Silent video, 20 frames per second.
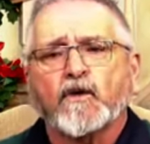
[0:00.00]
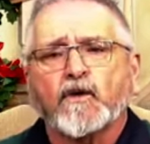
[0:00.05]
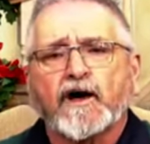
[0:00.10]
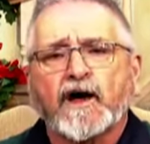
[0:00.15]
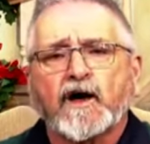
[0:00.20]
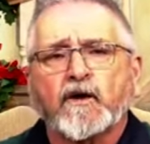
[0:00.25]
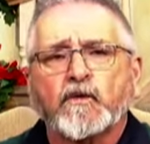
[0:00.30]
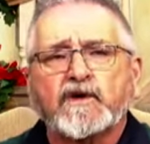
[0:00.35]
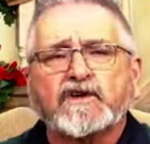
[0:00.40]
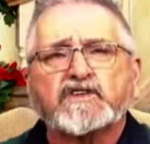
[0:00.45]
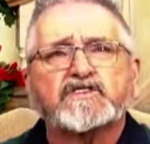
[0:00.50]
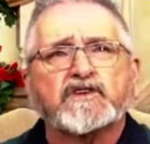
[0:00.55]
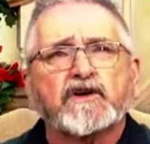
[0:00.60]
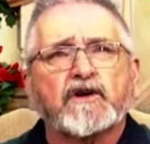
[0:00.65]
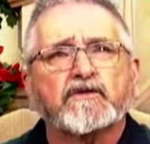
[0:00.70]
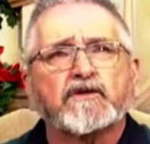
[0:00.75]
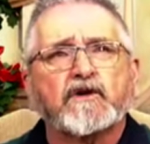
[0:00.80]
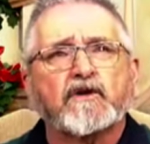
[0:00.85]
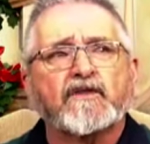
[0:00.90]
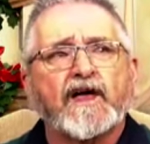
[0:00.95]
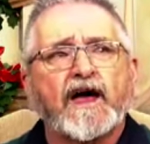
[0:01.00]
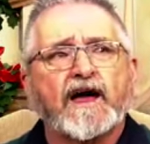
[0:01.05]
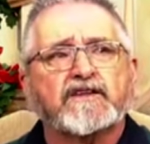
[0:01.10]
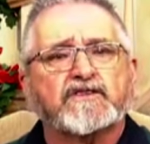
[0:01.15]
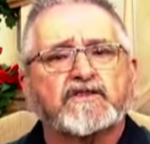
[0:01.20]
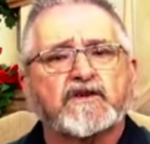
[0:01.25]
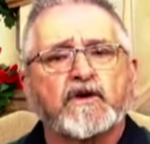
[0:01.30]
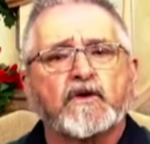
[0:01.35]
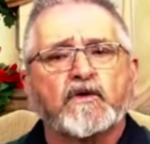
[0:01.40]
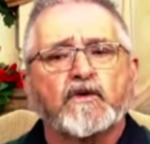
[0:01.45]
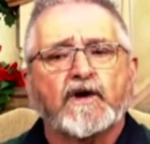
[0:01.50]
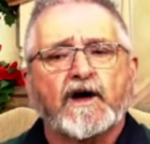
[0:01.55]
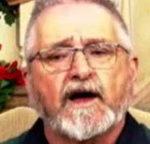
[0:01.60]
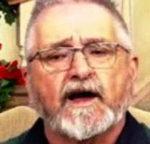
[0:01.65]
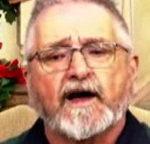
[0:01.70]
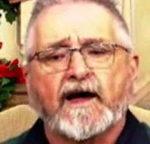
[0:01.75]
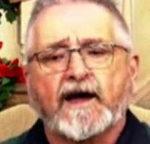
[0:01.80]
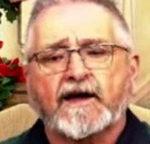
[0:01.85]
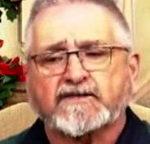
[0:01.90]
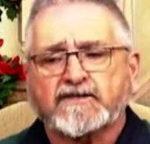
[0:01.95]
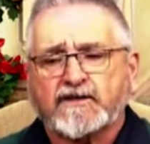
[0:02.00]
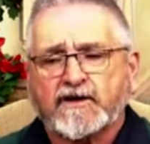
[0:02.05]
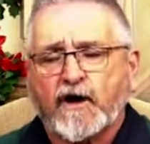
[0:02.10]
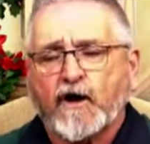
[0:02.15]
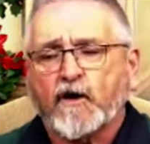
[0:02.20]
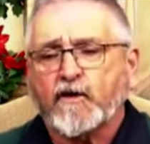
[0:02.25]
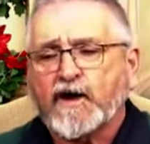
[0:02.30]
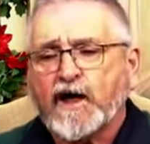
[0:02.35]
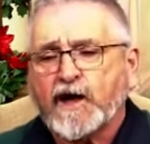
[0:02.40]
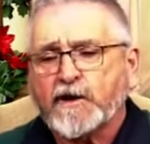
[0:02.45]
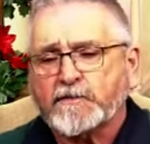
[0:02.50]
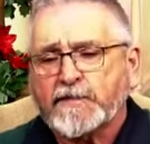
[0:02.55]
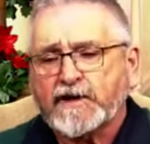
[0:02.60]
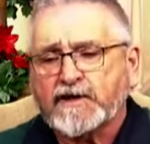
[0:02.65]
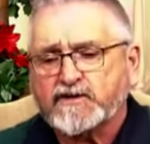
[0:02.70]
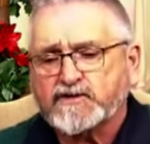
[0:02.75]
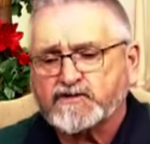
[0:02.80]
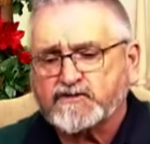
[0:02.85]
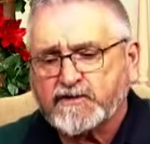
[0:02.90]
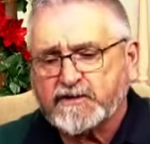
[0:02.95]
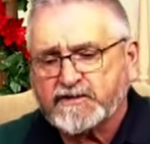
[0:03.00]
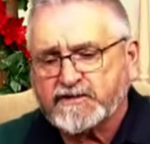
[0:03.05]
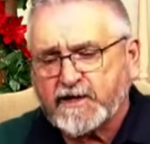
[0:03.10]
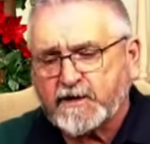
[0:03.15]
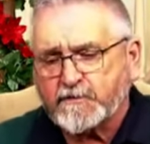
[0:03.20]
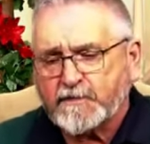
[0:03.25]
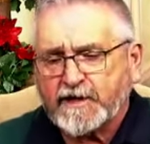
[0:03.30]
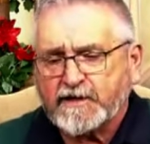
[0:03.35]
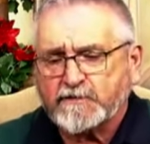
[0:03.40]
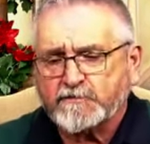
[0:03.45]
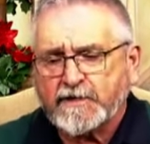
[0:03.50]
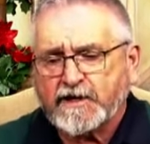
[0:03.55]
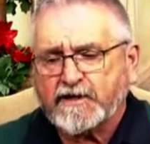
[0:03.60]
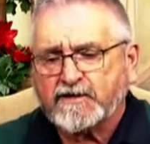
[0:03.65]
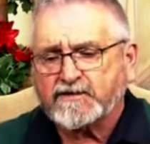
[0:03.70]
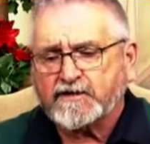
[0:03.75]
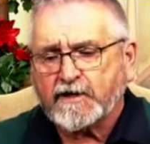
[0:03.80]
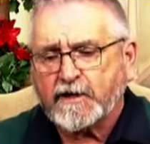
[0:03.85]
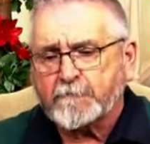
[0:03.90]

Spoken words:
So we still do that too as Called Out Ministries. Amen.